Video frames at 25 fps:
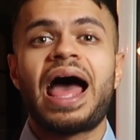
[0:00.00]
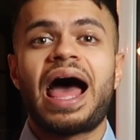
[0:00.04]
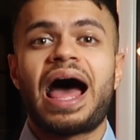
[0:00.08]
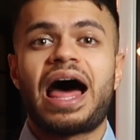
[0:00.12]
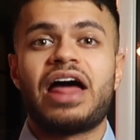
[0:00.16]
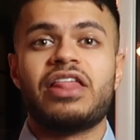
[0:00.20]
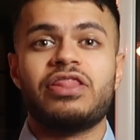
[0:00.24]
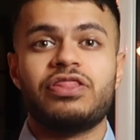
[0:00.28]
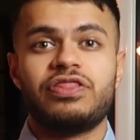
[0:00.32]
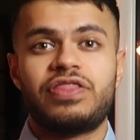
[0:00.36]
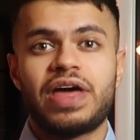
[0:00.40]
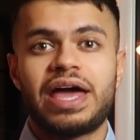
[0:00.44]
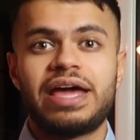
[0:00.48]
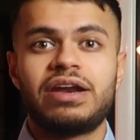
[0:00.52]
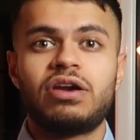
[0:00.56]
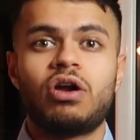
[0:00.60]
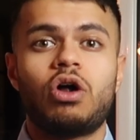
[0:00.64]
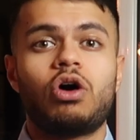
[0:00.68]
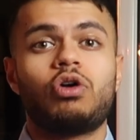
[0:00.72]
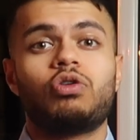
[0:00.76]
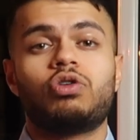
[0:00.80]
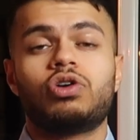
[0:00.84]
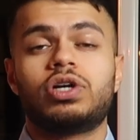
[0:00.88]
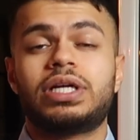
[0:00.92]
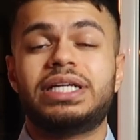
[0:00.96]
And then
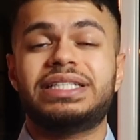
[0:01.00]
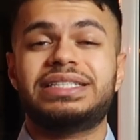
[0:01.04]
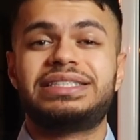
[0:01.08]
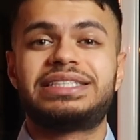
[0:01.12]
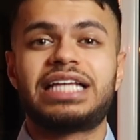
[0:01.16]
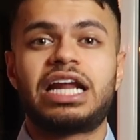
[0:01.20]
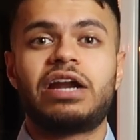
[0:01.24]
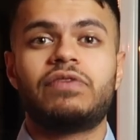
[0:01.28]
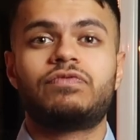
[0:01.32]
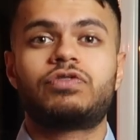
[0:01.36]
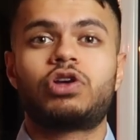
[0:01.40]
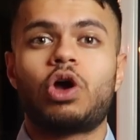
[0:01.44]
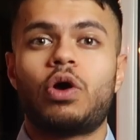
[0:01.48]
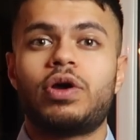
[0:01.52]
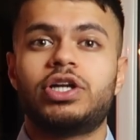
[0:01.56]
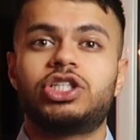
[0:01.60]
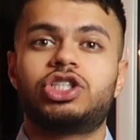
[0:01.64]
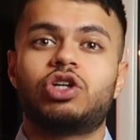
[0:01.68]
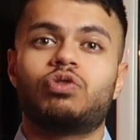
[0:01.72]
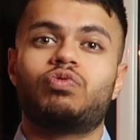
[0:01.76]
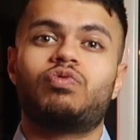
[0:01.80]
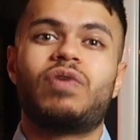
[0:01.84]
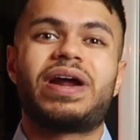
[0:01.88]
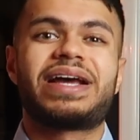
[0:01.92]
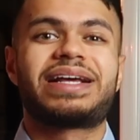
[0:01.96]
instead of going
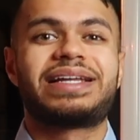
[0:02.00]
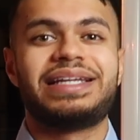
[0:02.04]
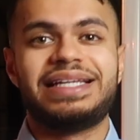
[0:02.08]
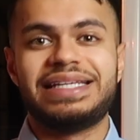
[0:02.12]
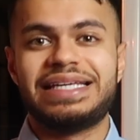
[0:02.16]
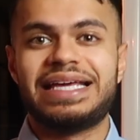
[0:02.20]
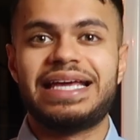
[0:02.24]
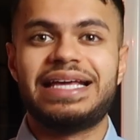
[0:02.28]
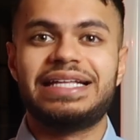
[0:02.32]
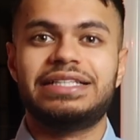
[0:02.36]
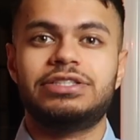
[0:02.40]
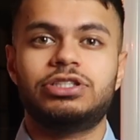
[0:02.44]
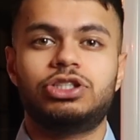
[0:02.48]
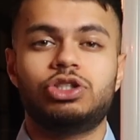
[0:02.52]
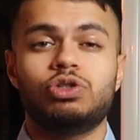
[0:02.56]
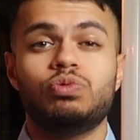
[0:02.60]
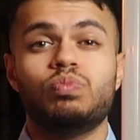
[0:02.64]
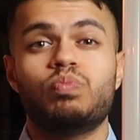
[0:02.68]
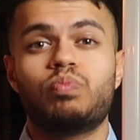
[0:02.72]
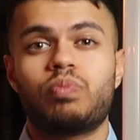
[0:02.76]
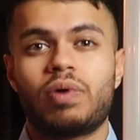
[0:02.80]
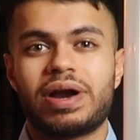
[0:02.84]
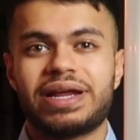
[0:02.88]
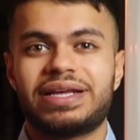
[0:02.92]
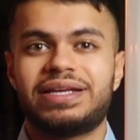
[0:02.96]
directly into
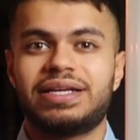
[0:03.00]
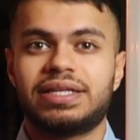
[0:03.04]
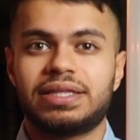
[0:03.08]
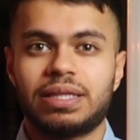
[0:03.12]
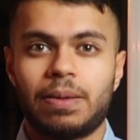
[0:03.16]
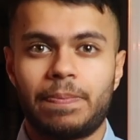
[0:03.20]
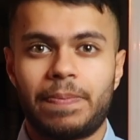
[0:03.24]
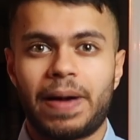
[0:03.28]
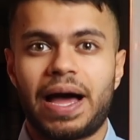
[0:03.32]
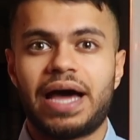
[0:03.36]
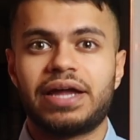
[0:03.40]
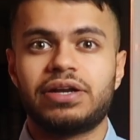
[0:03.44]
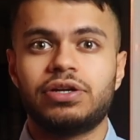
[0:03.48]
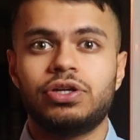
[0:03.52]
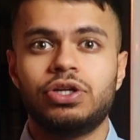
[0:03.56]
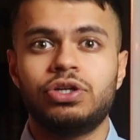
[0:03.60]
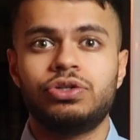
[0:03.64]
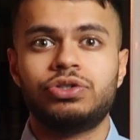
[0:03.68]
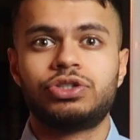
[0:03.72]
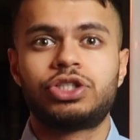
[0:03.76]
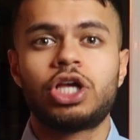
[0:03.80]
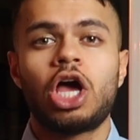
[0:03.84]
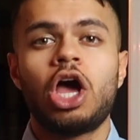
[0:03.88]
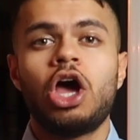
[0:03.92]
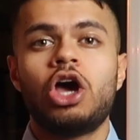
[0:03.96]
breaking the bad
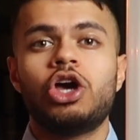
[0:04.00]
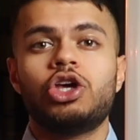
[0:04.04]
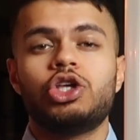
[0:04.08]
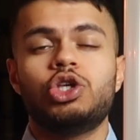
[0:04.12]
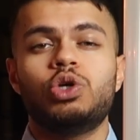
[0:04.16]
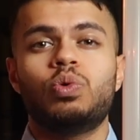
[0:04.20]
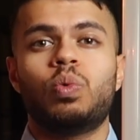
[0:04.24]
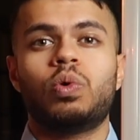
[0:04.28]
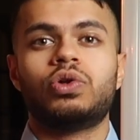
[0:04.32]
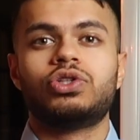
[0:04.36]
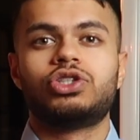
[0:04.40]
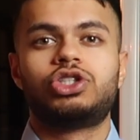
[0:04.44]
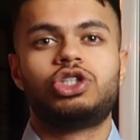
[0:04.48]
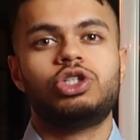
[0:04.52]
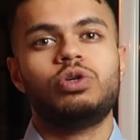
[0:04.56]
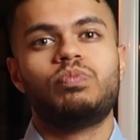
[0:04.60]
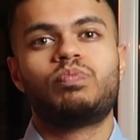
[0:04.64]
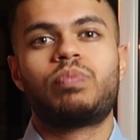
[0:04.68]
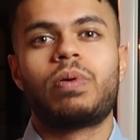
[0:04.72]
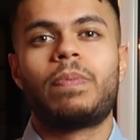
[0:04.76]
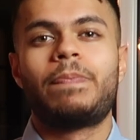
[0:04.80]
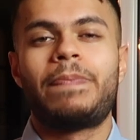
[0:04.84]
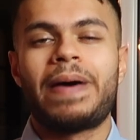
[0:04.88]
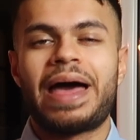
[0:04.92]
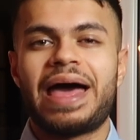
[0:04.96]
news, you want to
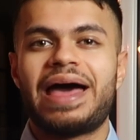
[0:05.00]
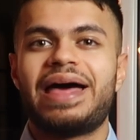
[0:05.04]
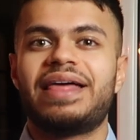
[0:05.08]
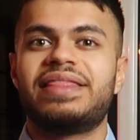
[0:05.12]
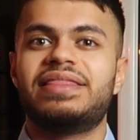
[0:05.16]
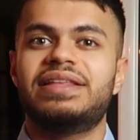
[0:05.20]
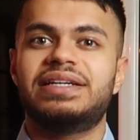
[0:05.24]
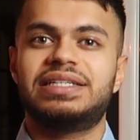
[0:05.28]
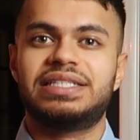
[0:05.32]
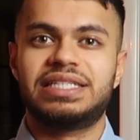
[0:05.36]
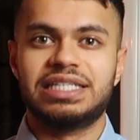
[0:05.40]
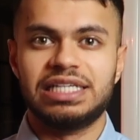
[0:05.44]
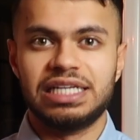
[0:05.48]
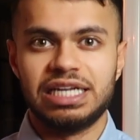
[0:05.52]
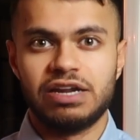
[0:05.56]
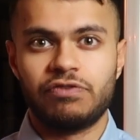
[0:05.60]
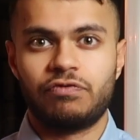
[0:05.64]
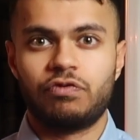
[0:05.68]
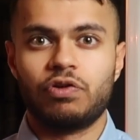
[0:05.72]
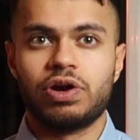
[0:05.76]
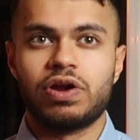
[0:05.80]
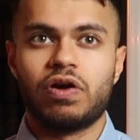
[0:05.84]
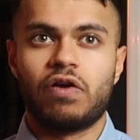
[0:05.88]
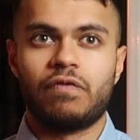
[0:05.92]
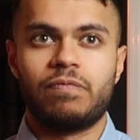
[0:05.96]
prepare the
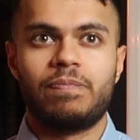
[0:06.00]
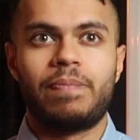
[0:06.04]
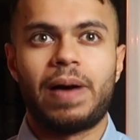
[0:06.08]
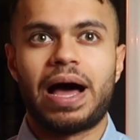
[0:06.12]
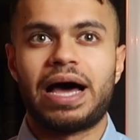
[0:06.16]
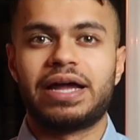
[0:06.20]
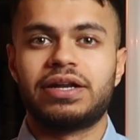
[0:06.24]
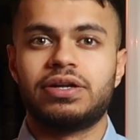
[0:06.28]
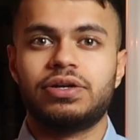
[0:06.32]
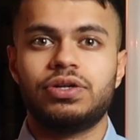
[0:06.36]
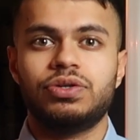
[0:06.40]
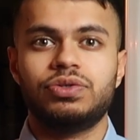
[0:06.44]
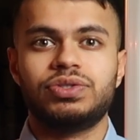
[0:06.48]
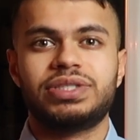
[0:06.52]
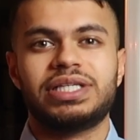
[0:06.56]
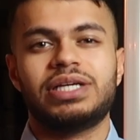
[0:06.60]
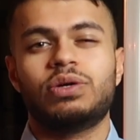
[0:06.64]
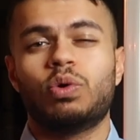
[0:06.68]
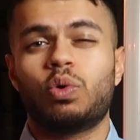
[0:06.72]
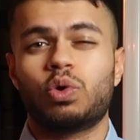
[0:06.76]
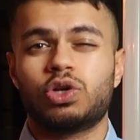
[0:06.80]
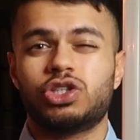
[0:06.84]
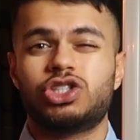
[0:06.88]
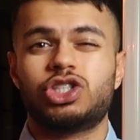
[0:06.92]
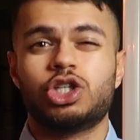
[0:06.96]
delivery of bad news in
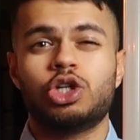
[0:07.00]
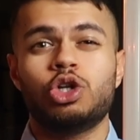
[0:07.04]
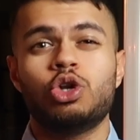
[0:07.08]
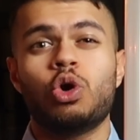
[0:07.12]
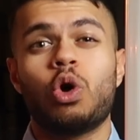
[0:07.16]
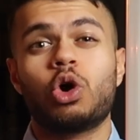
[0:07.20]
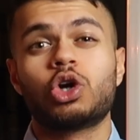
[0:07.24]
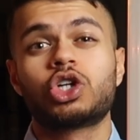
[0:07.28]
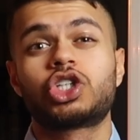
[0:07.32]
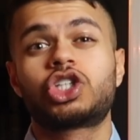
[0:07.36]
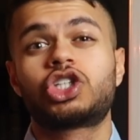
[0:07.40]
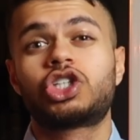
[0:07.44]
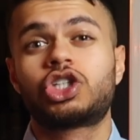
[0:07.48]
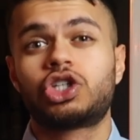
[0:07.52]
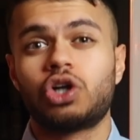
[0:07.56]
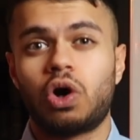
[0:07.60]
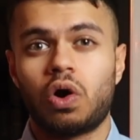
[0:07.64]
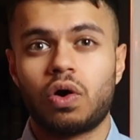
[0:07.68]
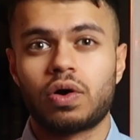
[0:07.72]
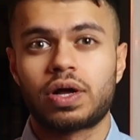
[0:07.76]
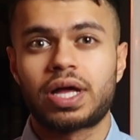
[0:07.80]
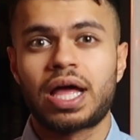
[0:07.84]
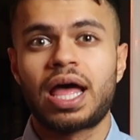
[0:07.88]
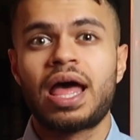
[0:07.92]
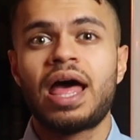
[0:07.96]
order to not
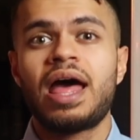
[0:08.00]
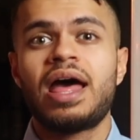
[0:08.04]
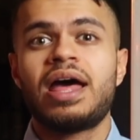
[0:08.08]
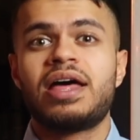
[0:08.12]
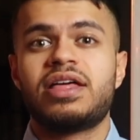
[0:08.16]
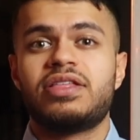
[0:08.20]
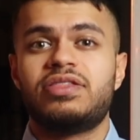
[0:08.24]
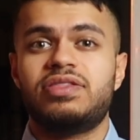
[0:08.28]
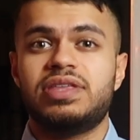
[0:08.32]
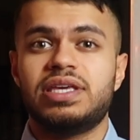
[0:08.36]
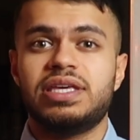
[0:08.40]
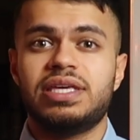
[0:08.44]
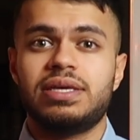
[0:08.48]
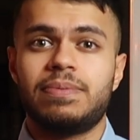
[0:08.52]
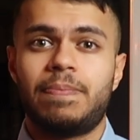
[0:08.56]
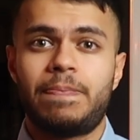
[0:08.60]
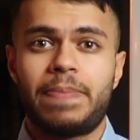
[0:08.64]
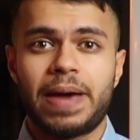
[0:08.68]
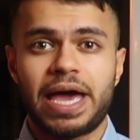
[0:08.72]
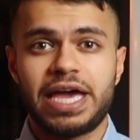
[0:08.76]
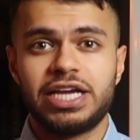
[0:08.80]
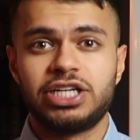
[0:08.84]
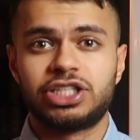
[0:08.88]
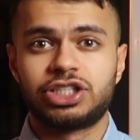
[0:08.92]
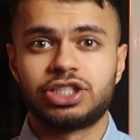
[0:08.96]
shock the
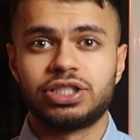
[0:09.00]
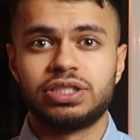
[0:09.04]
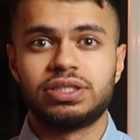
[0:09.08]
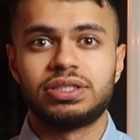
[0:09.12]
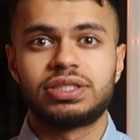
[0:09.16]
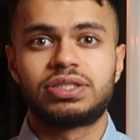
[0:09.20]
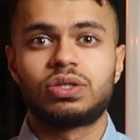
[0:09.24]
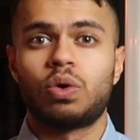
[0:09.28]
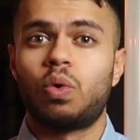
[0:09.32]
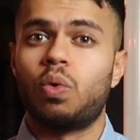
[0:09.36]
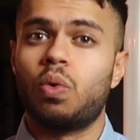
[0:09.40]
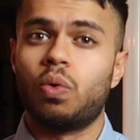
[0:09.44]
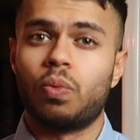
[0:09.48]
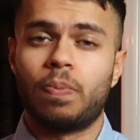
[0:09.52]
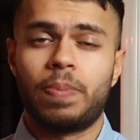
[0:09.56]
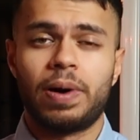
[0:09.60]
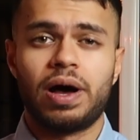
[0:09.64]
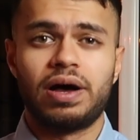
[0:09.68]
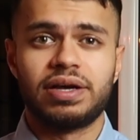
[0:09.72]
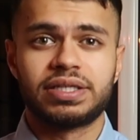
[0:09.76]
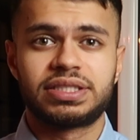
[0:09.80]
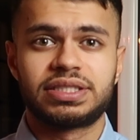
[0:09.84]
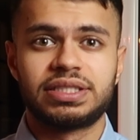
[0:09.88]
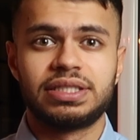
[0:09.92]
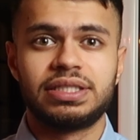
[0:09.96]
patient or
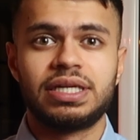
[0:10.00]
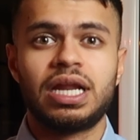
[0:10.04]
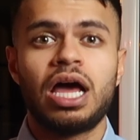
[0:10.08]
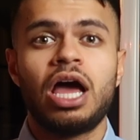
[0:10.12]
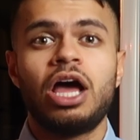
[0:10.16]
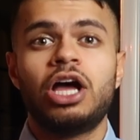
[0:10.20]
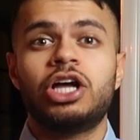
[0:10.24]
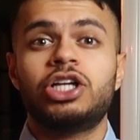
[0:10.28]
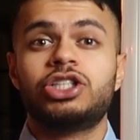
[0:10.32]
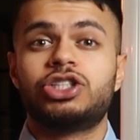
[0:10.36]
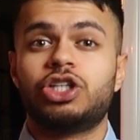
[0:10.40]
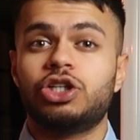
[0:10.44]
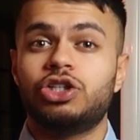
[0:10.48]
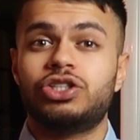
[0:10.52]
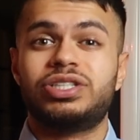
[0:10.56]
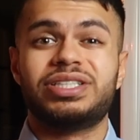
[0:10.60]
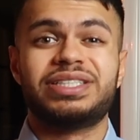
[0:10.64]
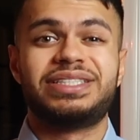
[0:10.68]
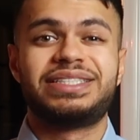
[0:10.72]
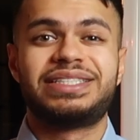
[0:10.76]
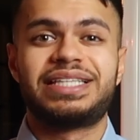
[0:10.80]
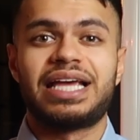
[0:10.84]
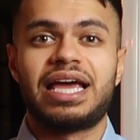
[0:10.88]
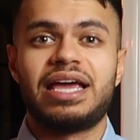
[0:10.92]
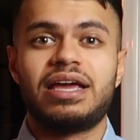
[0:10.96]
person. So you should
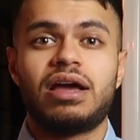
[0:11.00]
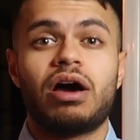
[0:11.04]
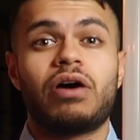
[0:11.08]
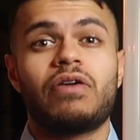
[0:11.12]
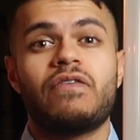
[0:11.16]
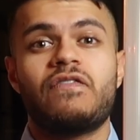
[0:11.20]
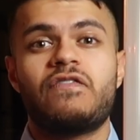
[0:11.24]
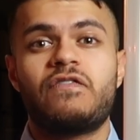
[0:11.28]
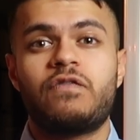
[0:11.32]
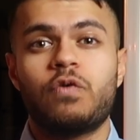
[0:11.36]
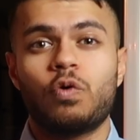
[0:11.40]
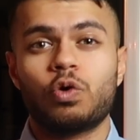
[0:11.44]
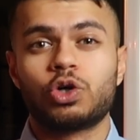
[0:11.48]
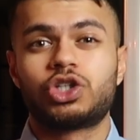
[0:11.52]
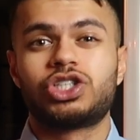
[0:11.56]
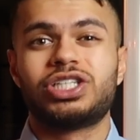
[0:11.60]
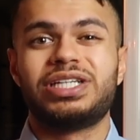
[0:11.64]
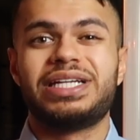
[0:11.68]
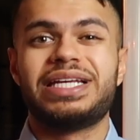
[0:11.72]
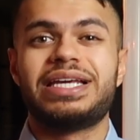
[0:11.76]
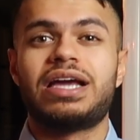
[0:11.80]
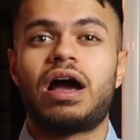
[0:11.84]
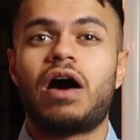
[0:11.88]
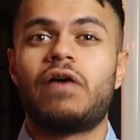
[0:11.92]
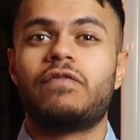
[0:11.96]
say,
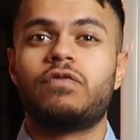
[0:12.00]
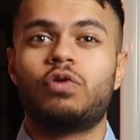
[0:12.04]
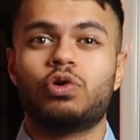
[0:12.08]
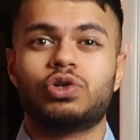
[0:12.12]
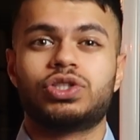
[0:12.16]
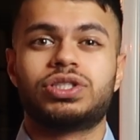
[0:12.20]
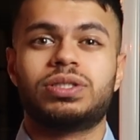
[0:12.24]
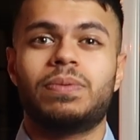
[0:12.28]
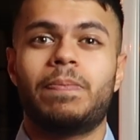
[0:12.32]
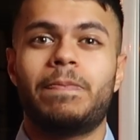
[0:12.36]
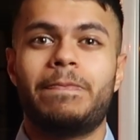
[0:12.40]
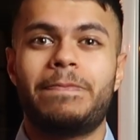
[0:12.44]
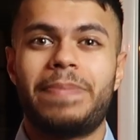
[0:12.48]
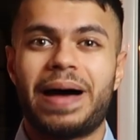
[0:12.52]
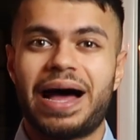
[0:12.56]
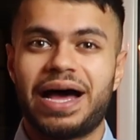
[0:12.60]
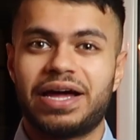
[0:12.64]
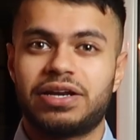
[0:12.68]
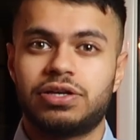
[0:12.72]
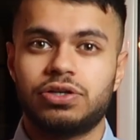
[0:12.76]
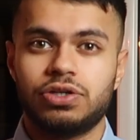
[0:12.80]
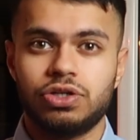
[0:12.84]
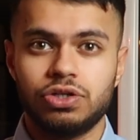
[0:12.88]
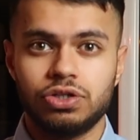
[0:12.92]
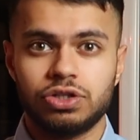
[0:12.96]
unfortunately, I've got some
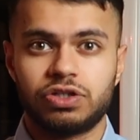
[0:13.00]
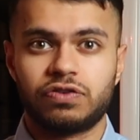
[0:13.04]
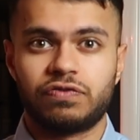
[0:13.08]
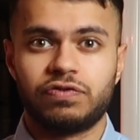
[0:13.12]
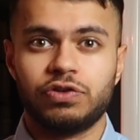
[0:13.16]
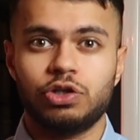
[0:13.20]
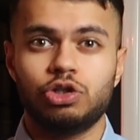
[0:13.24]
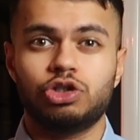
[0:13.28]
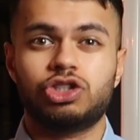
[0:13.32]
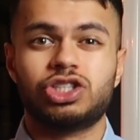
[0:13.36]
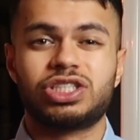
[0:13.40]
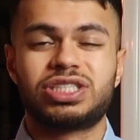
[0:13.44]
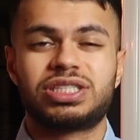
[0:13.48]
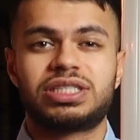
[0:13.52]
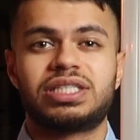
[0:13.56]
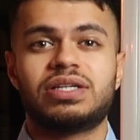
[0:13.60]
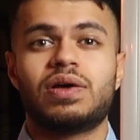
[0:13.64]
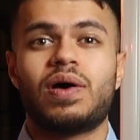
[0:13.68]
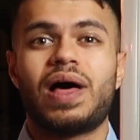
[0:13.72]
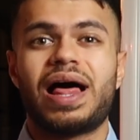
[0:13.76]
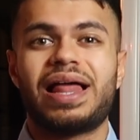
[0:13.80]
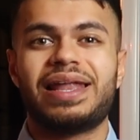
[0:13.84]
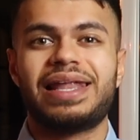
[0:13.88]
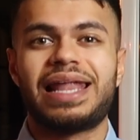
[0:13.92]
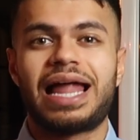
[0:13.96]
bad news for you, just
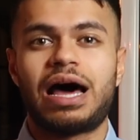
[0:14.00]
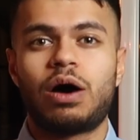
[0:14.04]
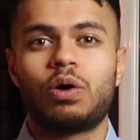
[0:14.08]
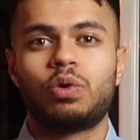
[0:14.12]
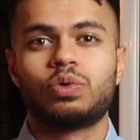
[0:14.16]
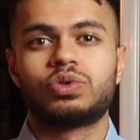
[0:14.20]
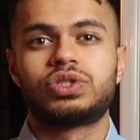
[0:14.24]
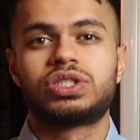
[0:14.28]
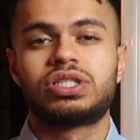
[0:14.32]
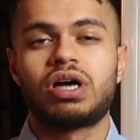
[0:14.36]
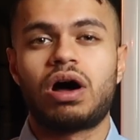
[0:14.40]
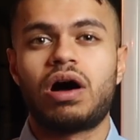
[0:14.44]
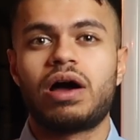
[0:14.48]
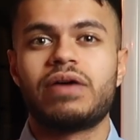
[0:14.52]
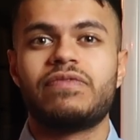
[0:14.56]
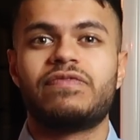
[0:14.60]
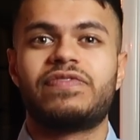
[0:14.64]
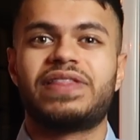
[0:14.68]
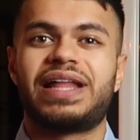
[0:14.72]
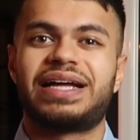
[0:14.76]
to allow time for